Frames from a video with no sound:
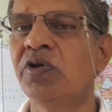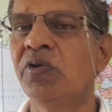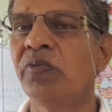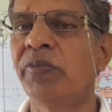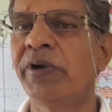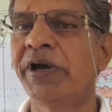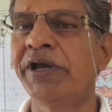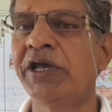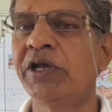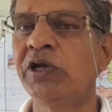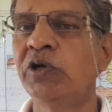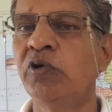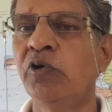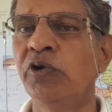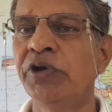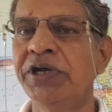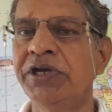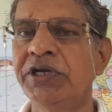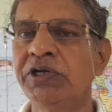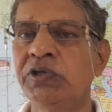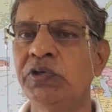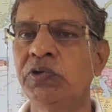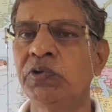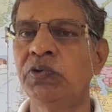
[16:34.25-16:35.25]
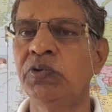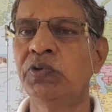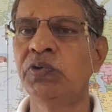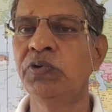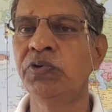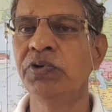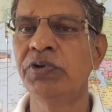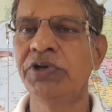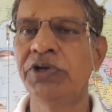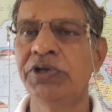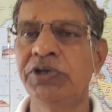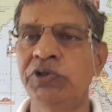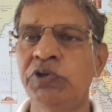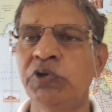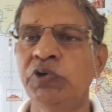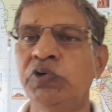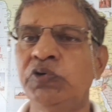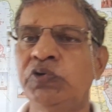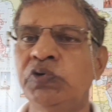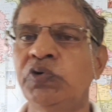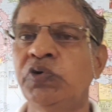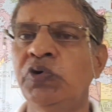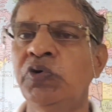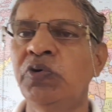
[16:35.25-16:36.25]
by going to
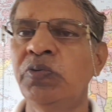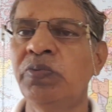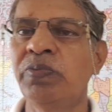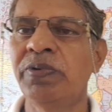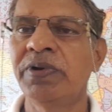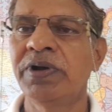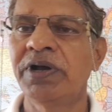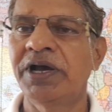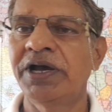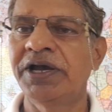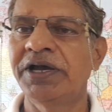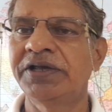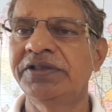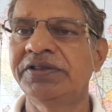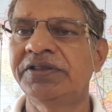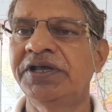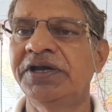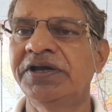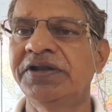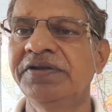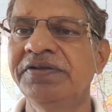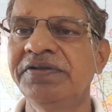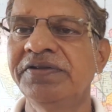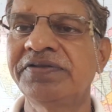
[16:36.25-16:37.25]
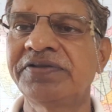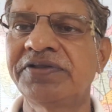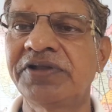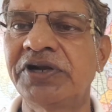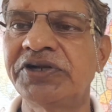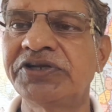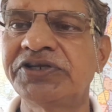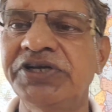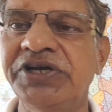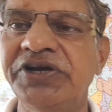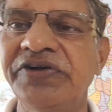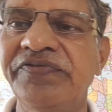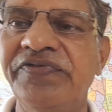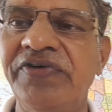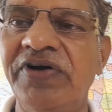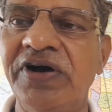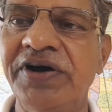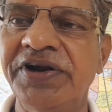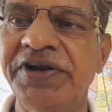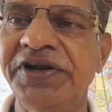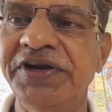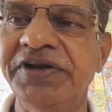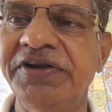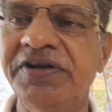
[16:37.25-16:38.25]
YouTube and then searching
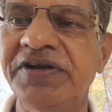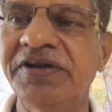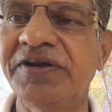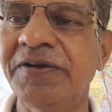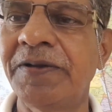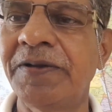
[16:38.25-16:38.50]
for it.